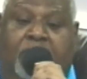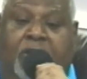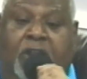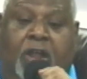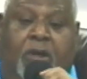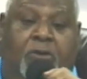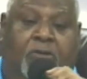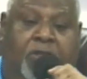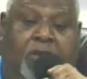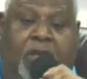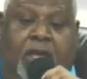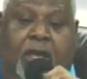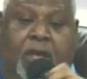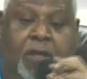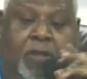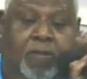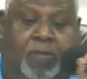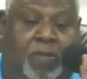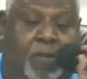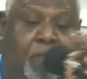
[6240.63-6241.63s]
know, the uh,
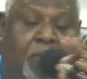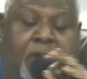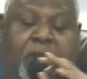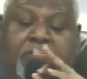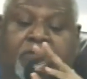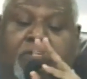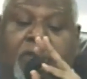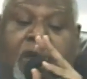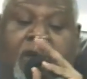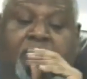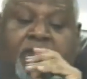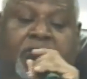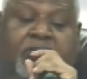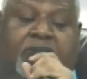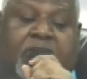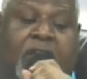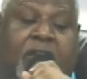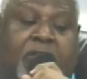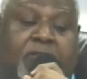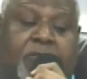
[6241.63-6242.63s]
the bus driver
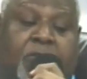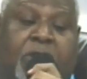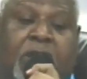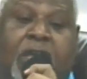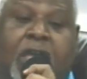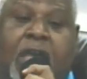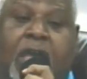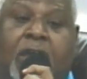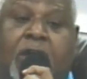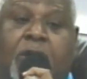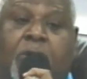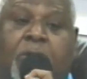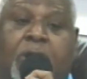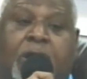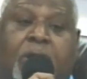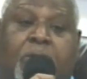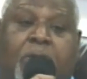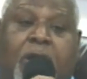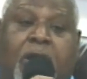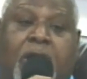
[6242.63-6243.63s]
says we can't go
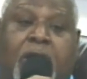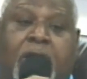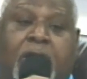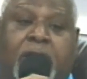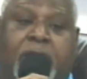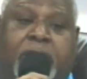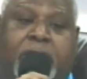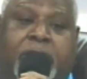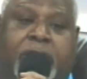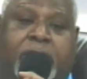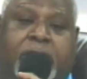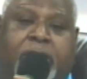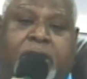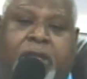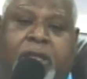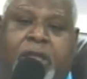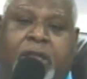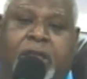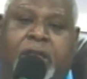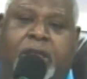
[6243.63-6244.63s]
anywhere.
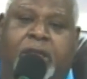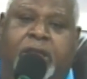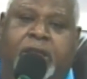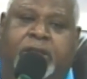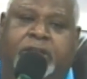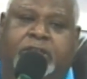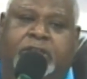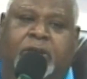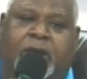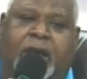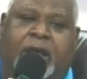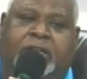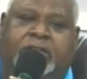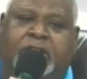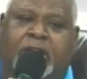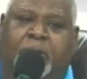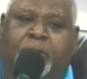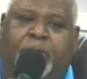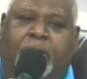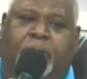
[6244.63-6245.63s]
So I
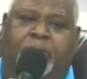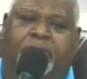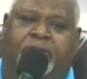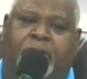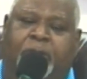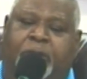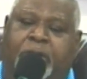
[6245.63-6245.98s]
jump up and say we're